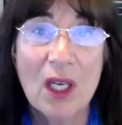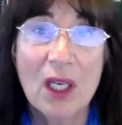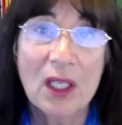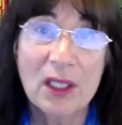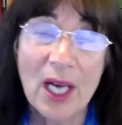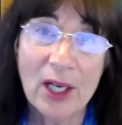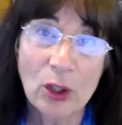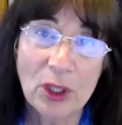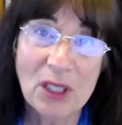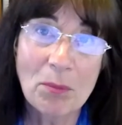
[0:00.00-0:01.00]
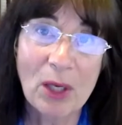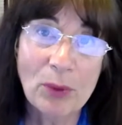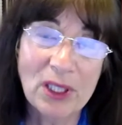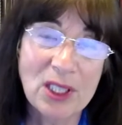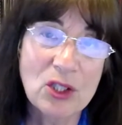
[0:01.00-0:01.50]
not only in my
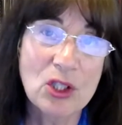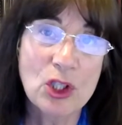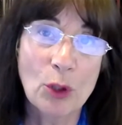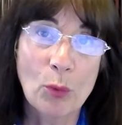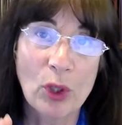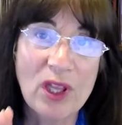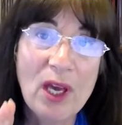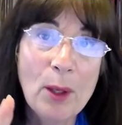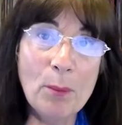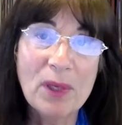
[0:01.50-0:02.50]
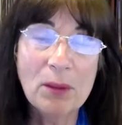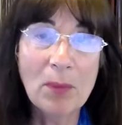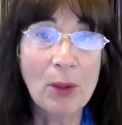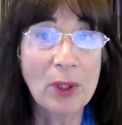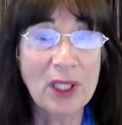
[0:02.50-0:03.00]
relationship with him, but
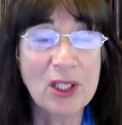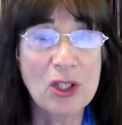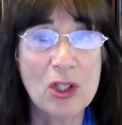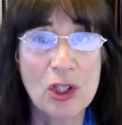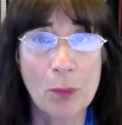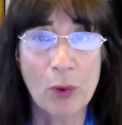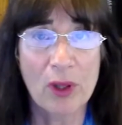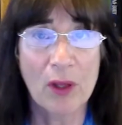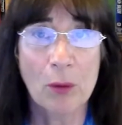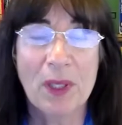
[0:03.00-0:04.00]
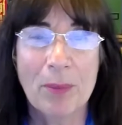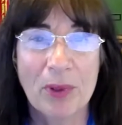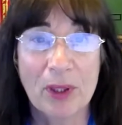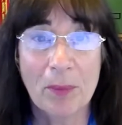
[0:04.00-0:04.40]
my relationship with other people in my